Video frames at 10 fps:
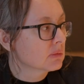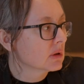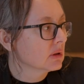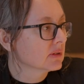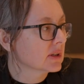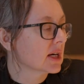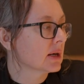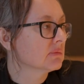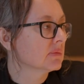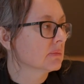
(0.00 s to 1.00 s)
world,
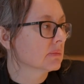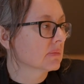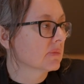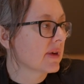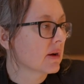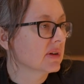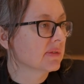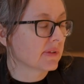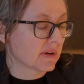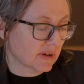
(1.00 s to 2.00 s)
I'm very,
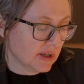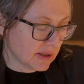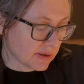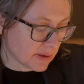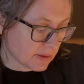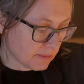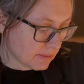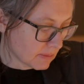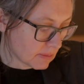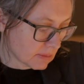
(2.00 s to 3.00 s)
very
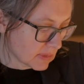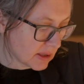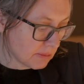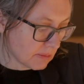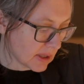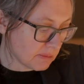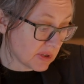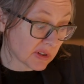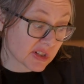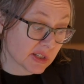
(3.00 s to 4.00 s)

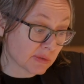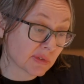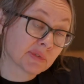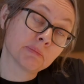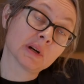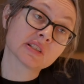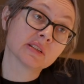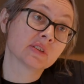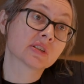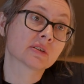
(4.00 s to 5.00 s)
admirative of Paz
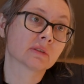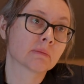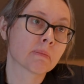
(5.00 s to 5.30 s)
Levinson,